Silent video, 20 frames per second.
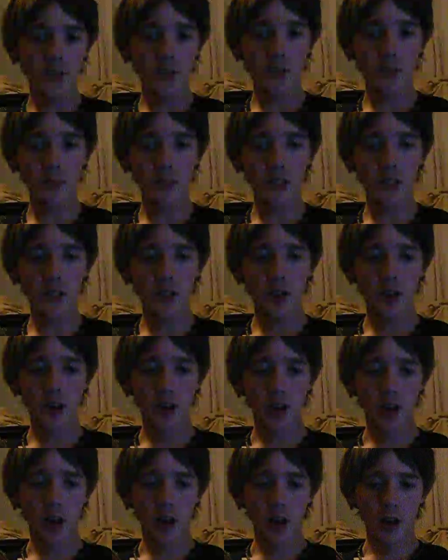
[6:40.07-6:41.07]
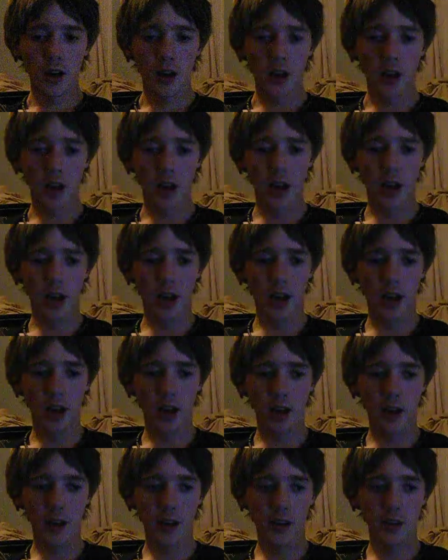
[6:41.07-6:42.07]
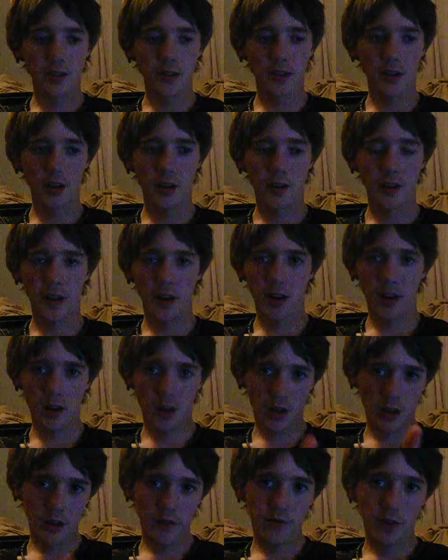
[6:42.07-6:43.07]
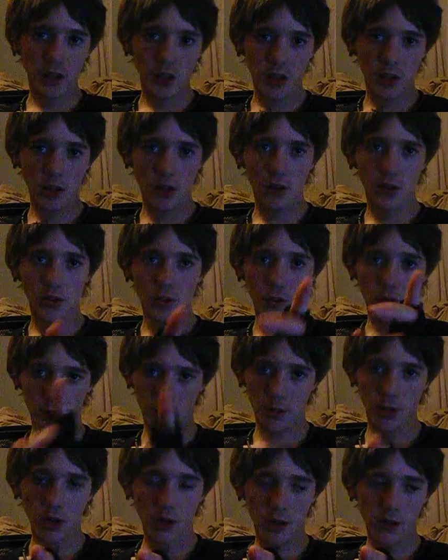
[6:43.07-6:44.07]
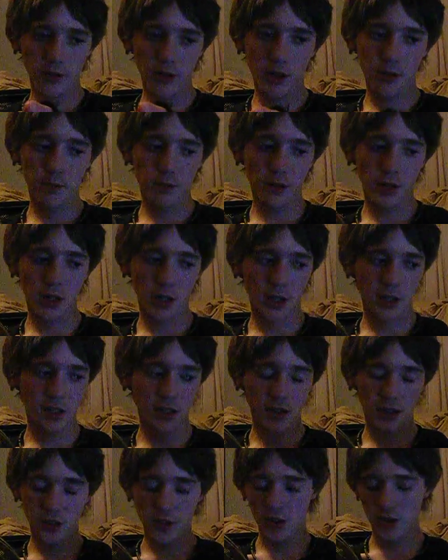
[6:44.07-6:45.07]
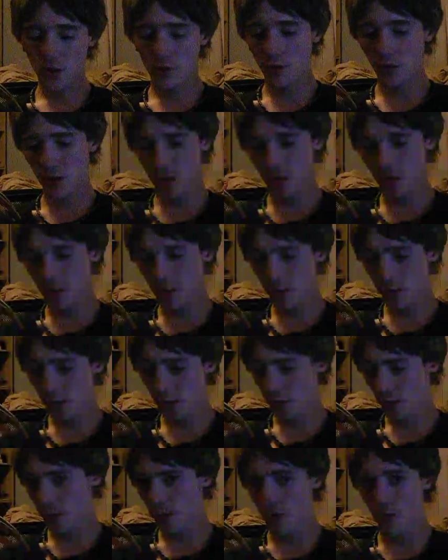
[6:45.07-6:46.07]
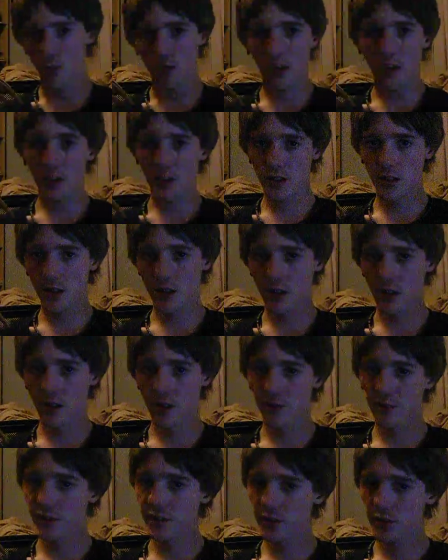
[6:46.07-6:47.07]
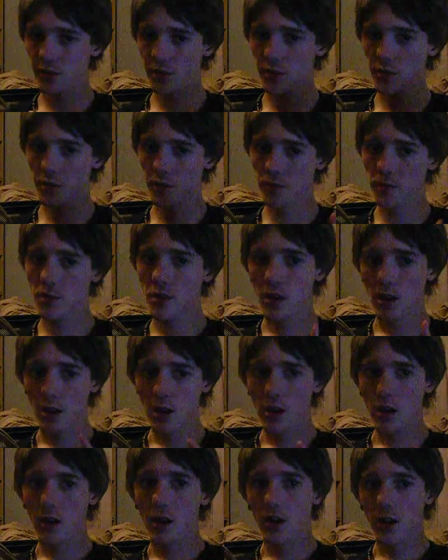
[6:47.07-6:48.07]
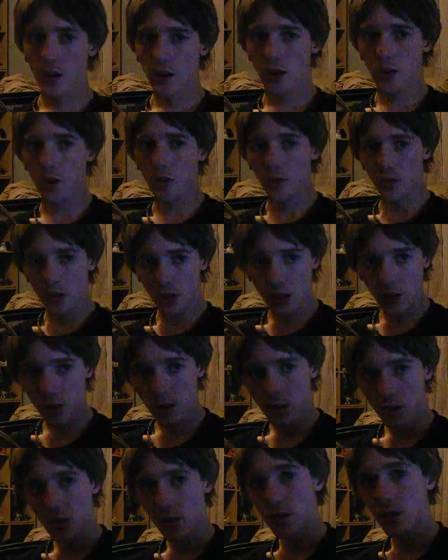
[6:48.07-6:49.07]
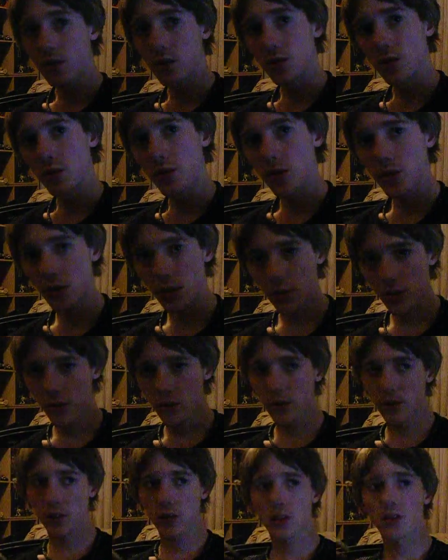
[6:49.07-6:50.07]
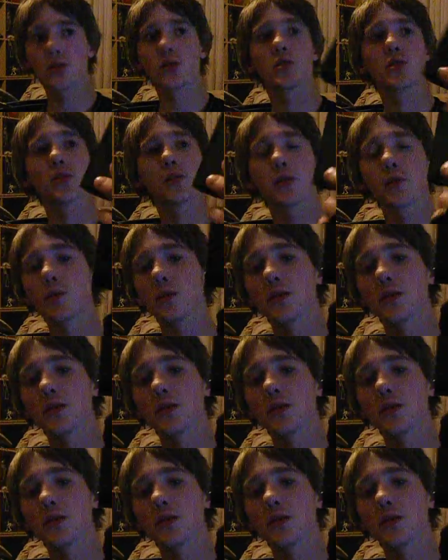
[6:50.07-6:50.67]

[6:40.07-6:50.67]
update, and that knife I showed you was part of it, but I wasn't able to show you the rest of the knives. So hopefully I can show you, and I can show you